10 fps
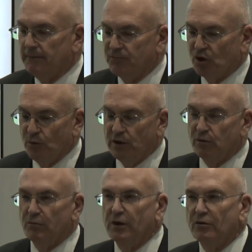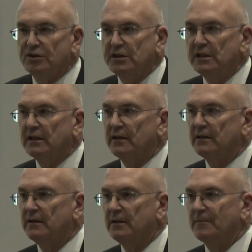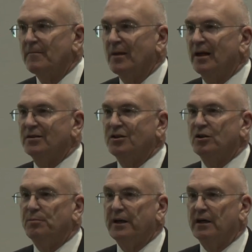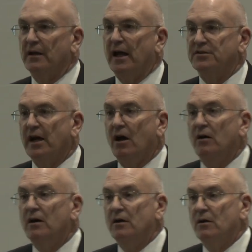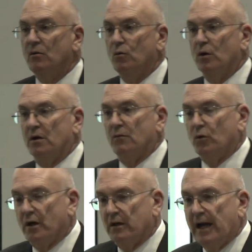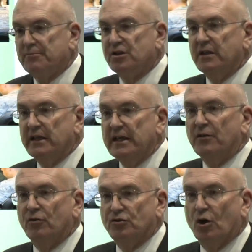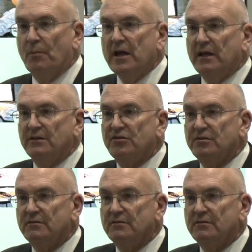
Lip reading: So we don't see a single pane of glass. Now, we're collapsing in those domains.